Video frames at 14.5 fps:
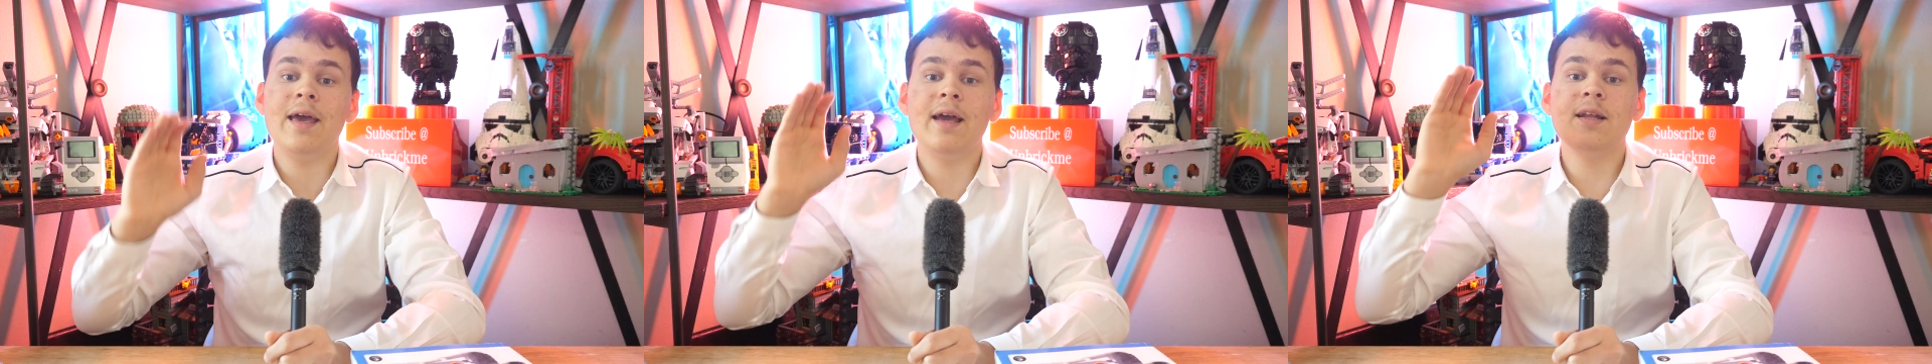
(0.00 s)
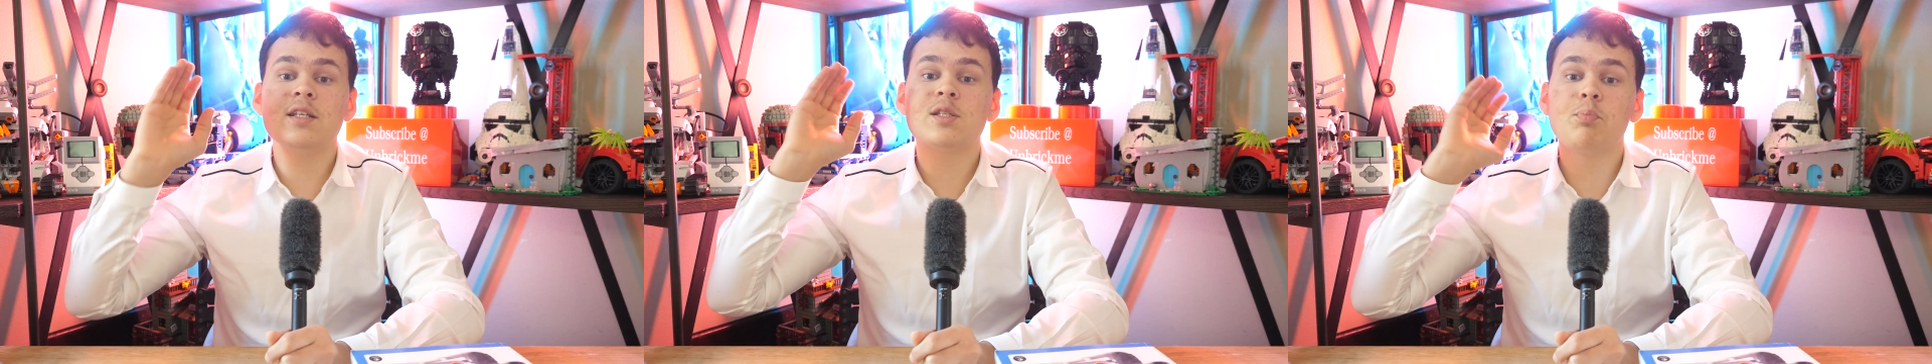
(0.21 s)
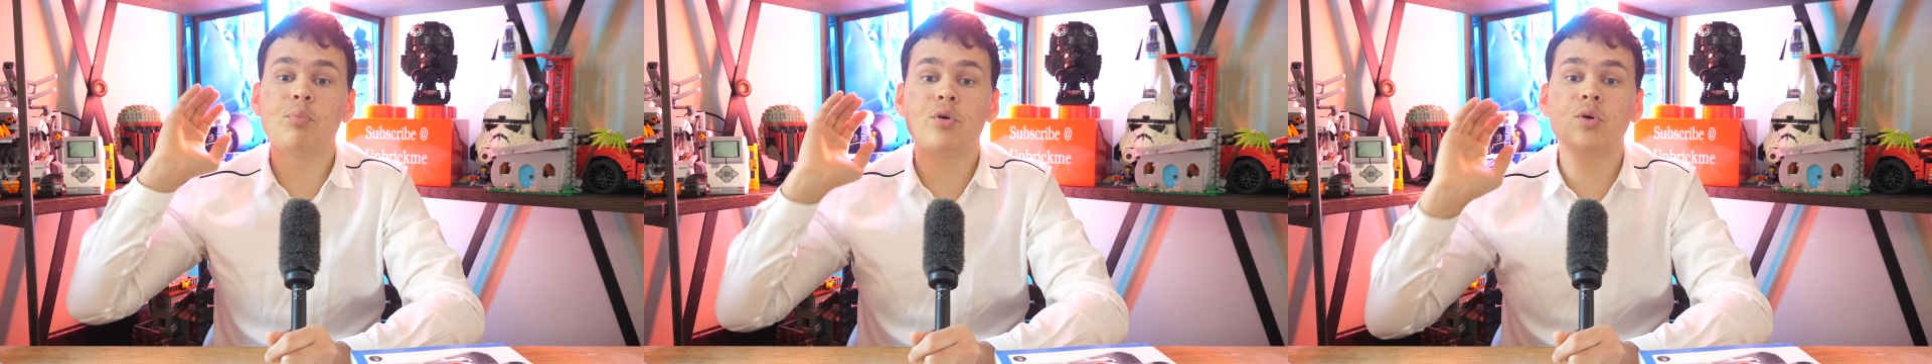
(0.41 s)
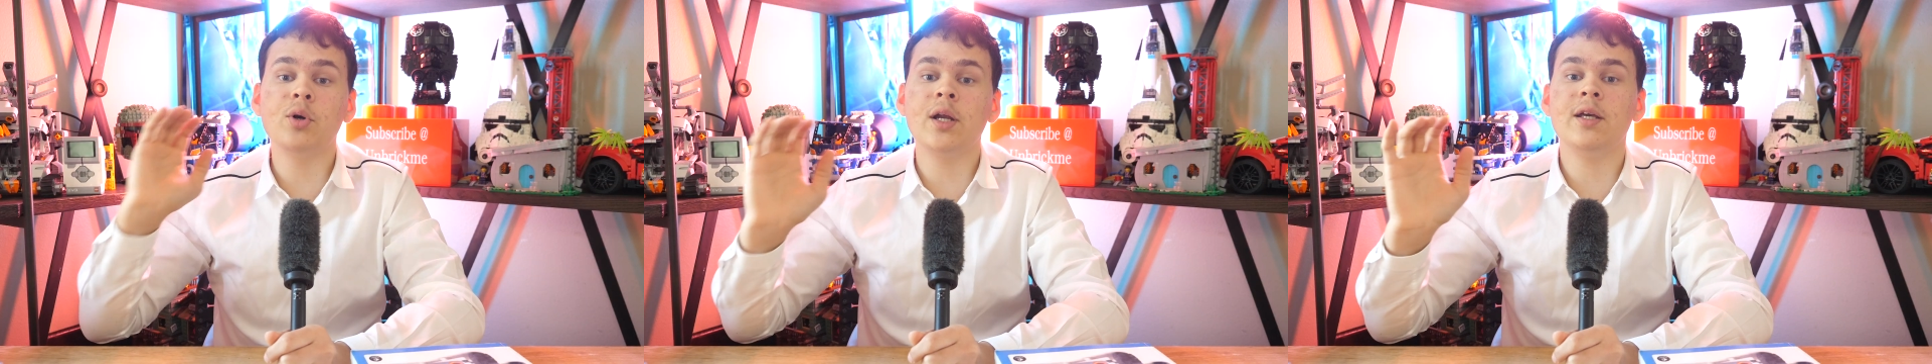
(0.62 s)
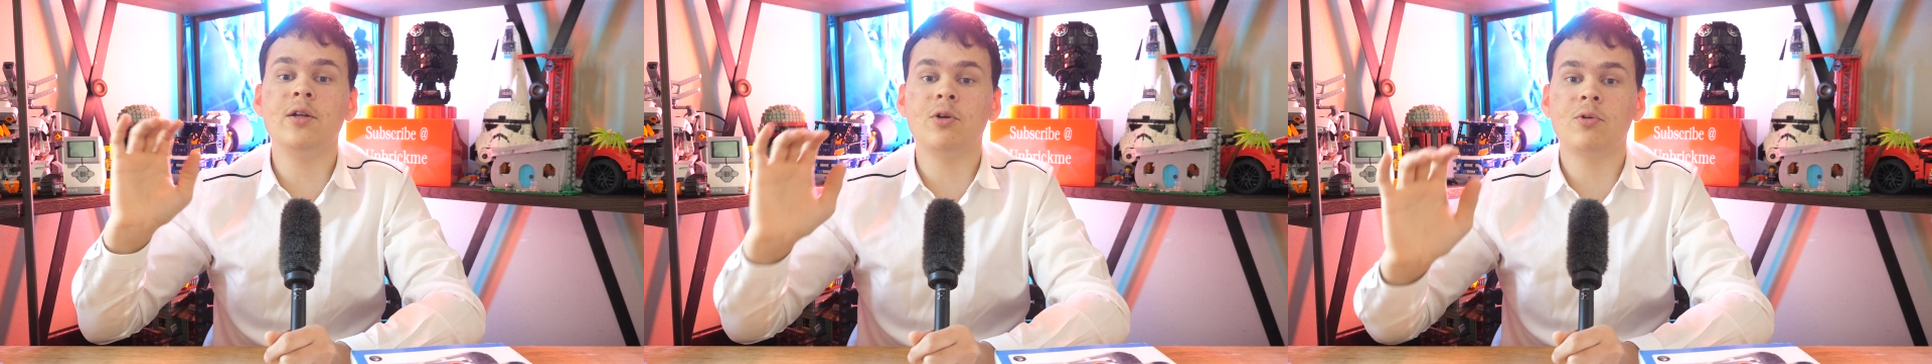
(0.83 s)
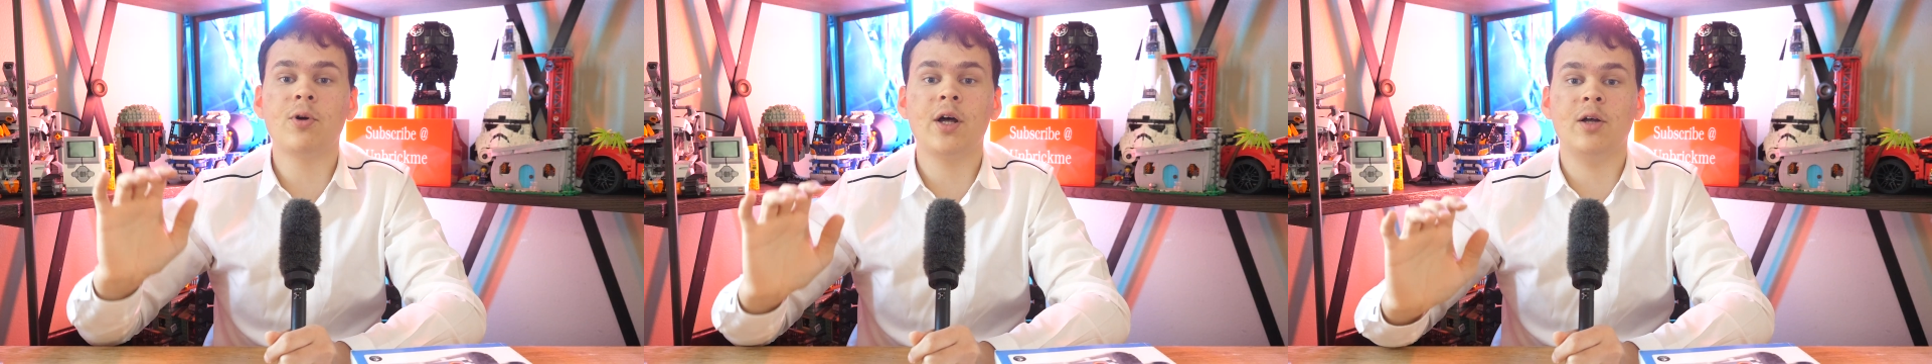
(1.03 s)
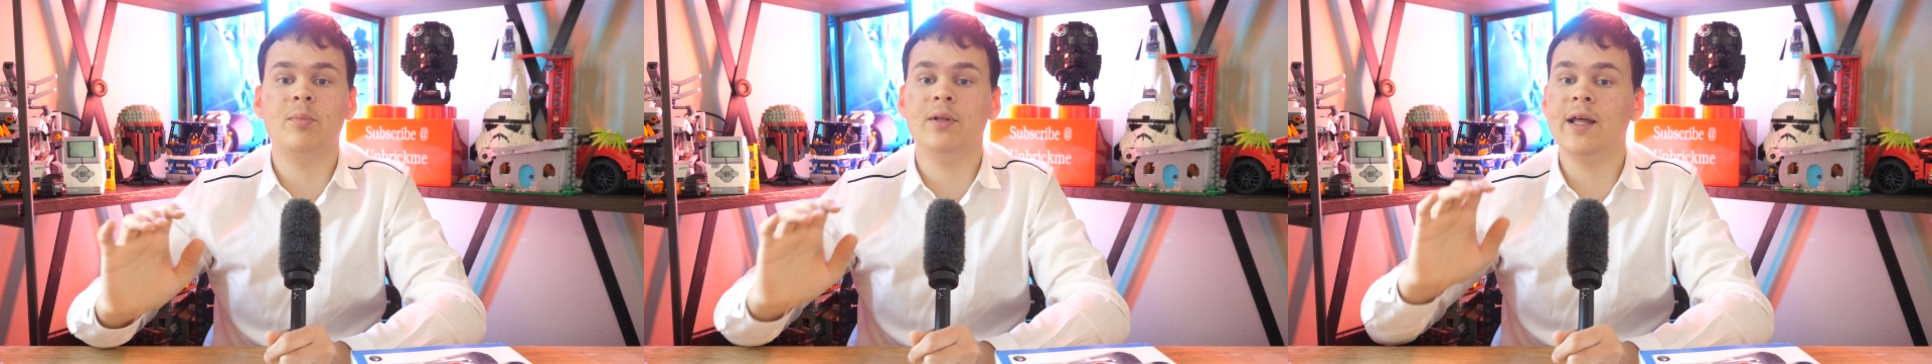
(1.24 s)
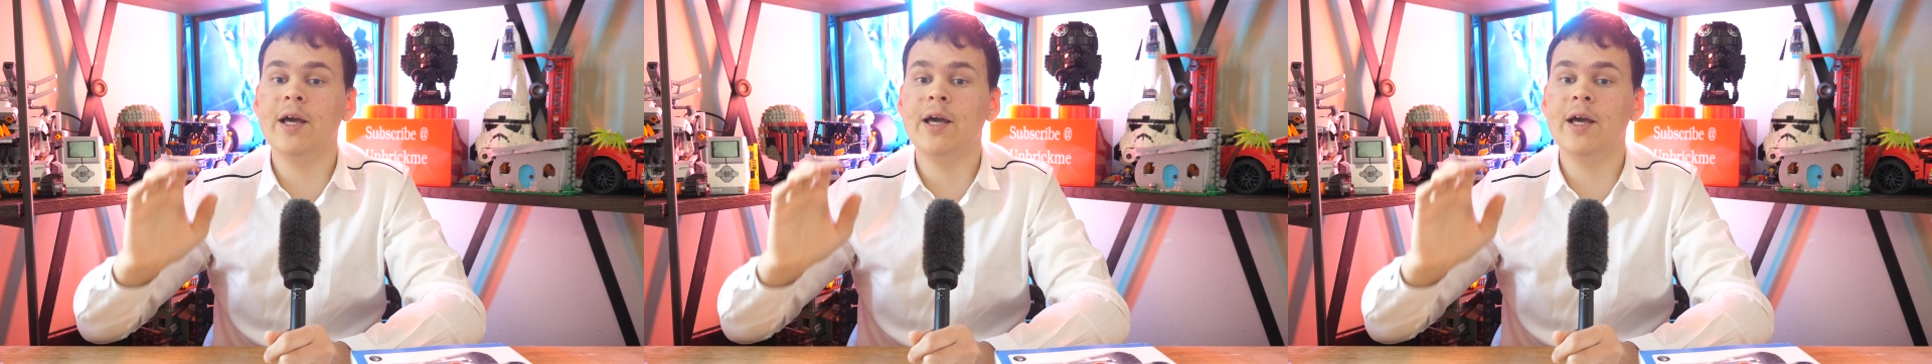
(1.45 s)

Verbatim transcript: It is pretty incredible.